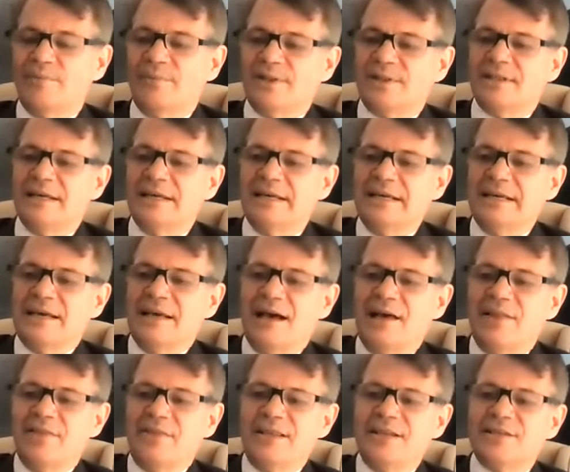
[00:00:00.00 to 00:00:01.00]
But
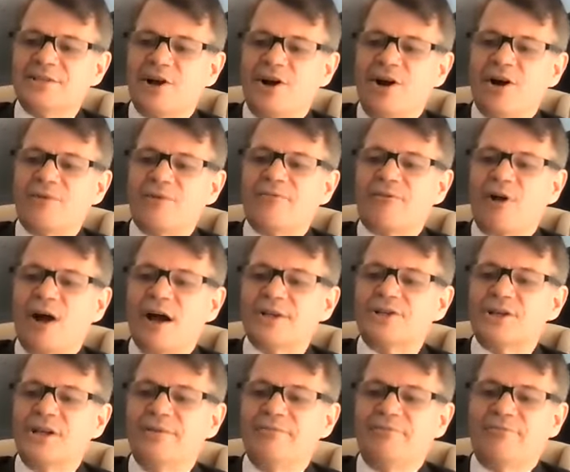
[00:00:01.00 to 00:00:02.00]
these are
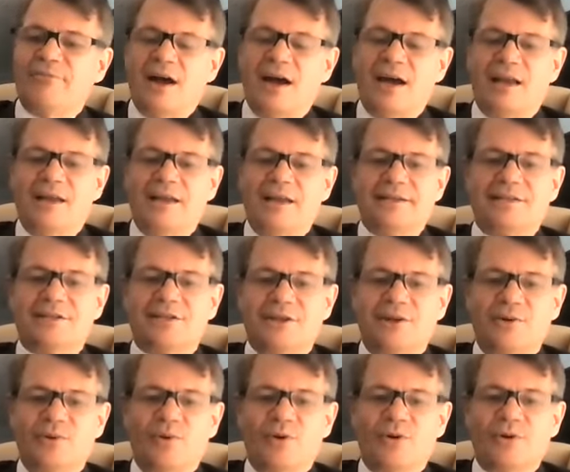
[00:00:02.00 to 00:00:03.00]
fraudulent filings
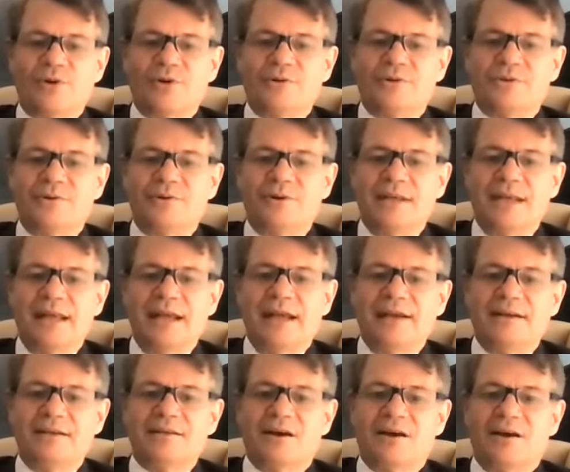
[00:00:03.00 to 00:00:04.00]
in order to
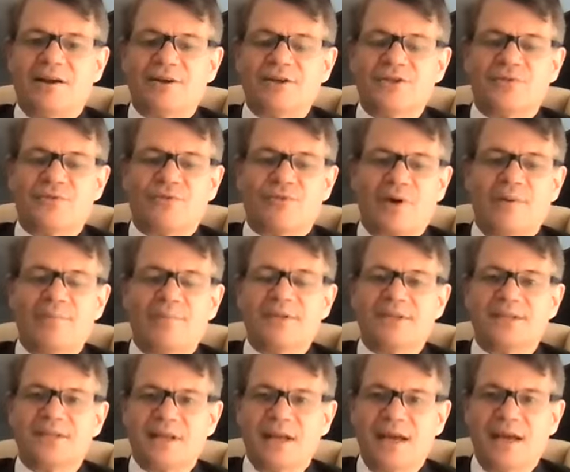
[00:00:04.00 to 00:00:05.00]
gain dollars from the
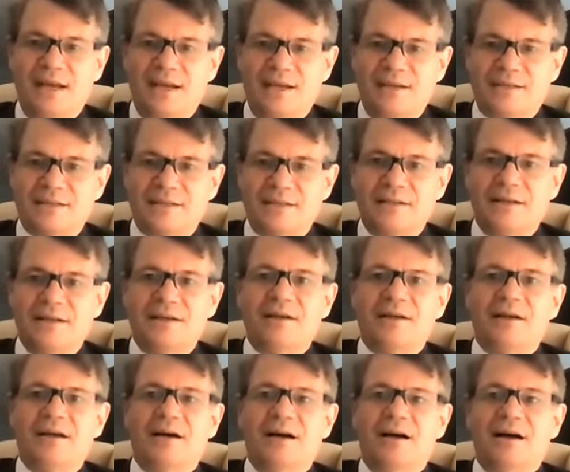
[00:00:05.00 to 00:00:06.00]
state
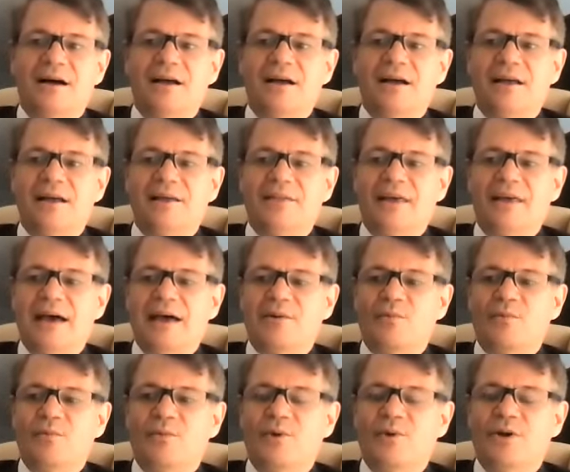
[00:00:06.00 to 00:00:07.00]
that
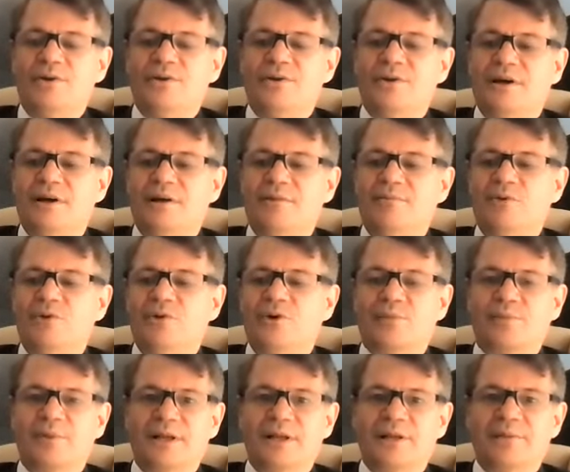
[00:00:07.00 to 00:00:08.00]
would
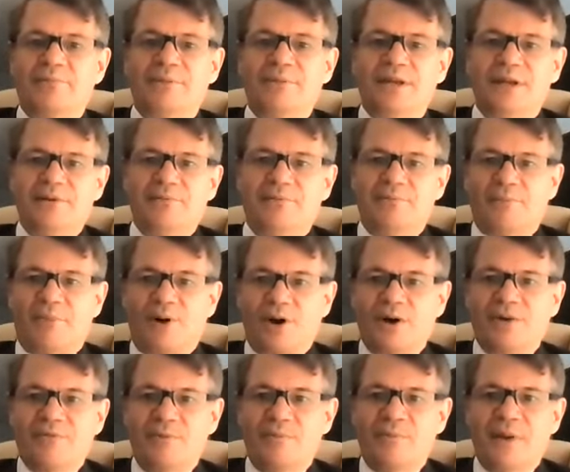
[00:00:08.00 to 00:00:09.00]
normally be
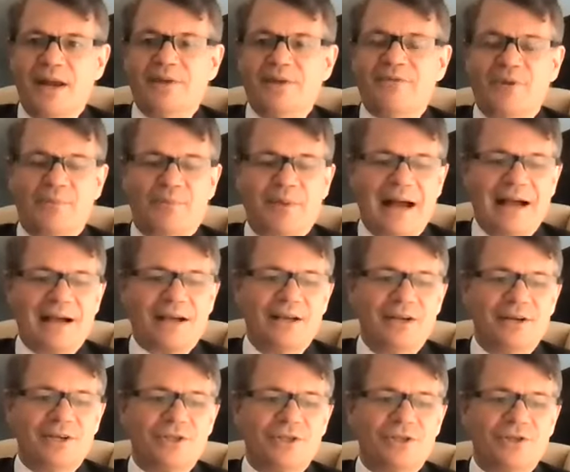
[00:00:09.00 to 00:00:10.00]
part of a benefit
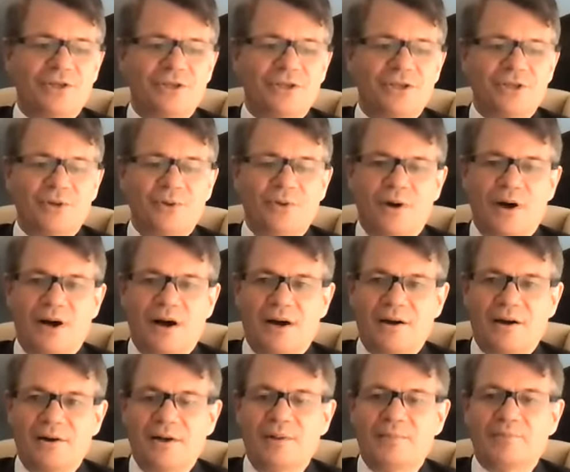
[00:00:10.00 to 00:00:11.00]
package to
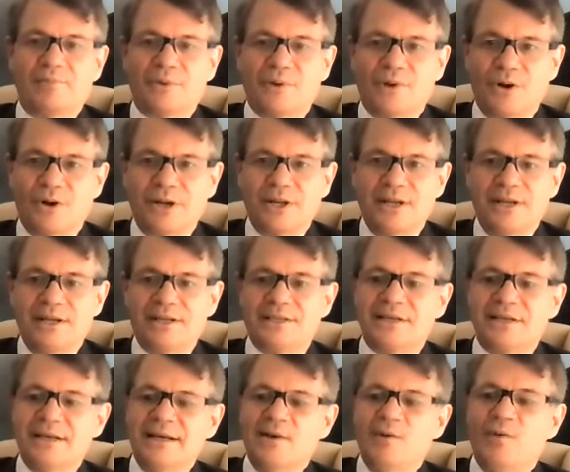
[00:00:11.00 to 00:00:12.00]
our employees
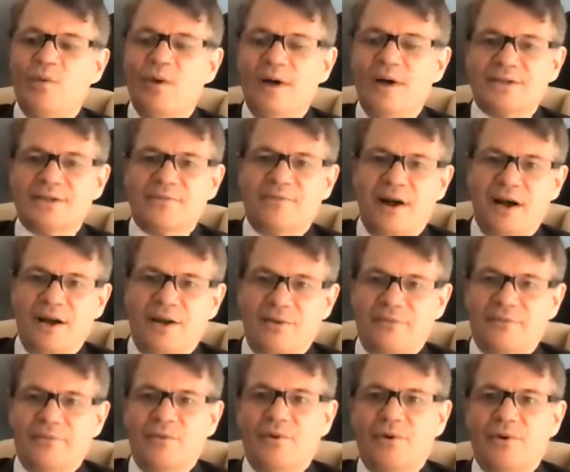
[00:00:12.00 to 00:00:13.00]
once filed
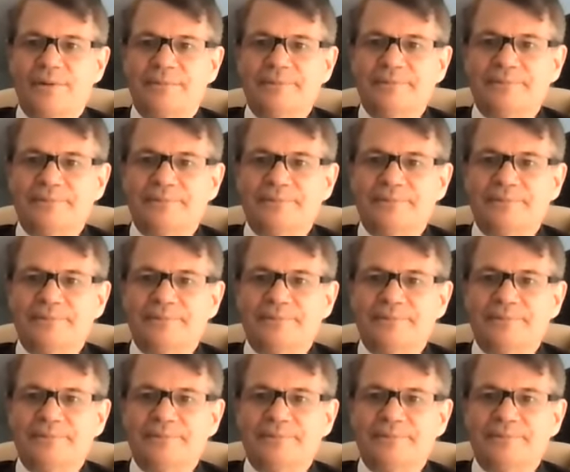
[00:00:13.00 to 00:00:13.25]
for.